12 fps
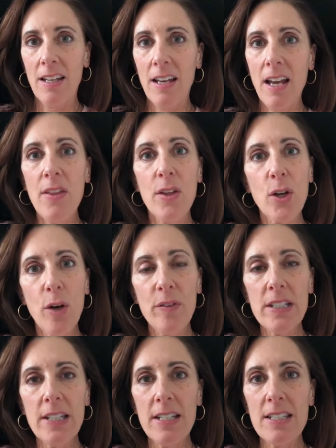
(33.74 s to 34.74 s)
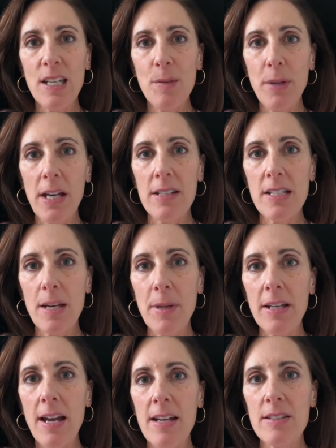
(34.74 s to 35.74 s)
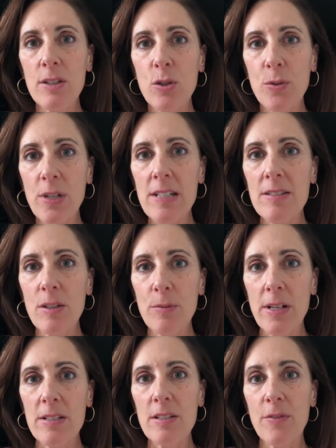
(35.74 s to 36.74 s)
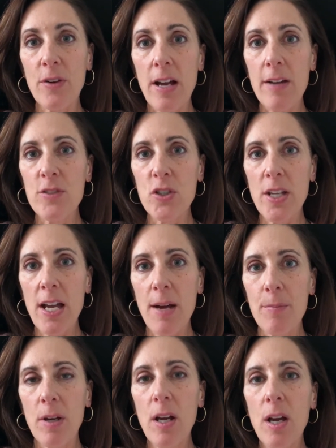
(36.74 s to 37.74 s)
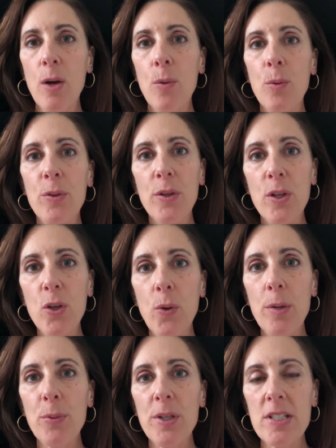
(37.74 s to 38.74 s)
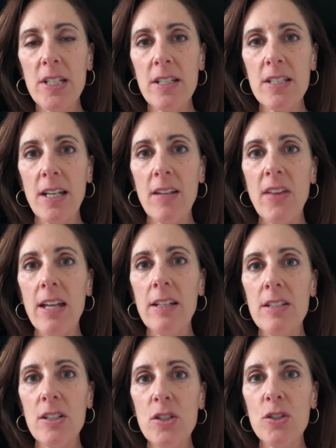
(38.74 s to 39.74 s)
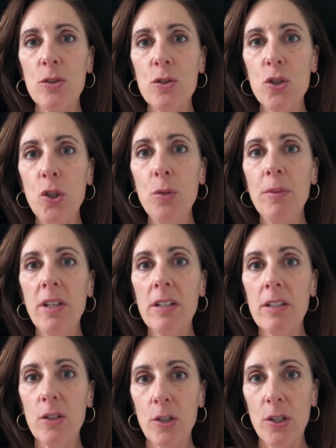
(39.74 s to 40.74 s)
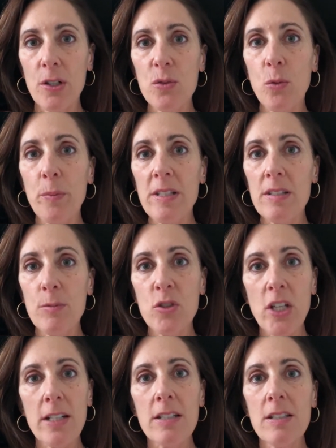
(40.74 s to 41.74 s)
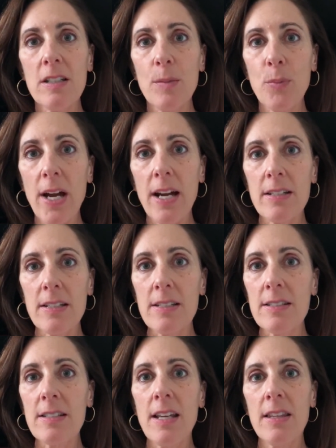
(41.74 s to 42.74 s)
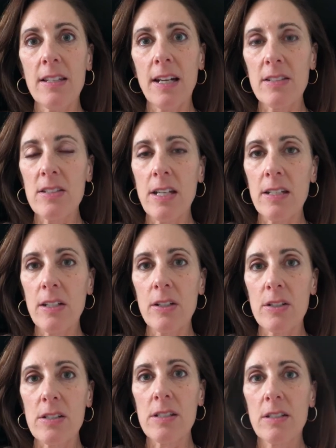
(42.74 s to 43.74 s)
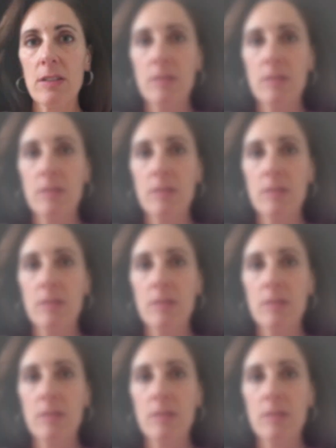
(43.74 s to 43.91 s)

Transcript: And the COVID 19 pandemic has increased the risk for FGM, with the UN predicting that an additional 2 million girls will be subjected to the practice in the next 10 years.